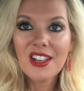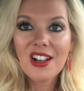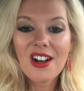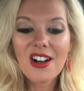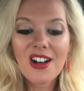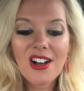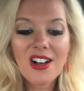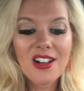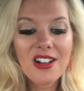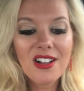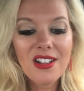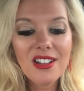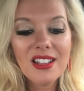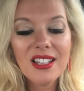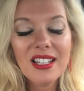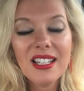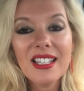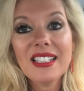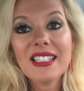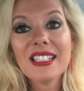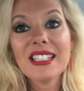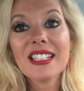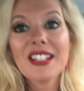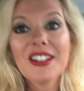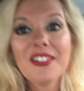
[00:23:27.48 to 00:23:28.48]
y'all,
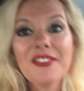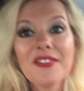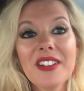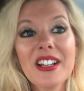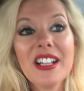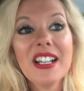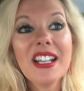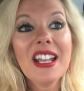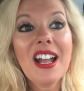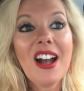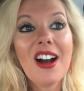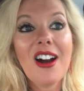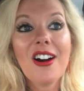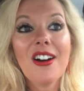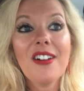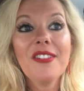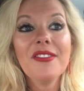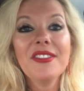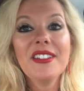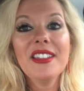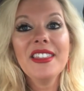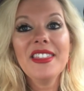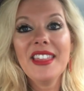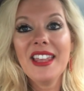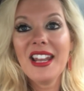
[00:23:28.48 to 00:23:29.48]
it's not very
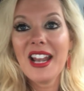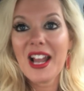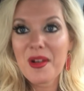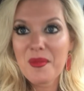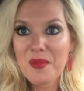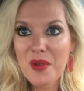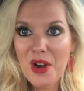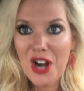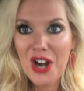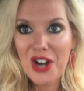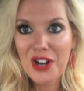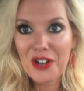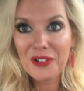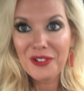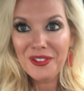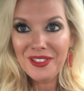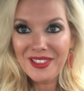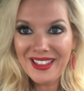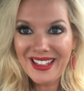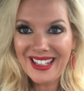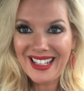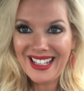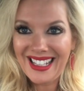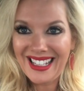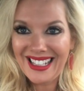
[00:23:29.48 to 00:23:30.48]
often that I'm
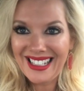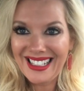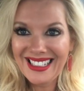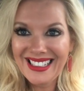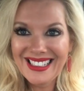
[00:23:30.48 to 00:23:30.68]
early.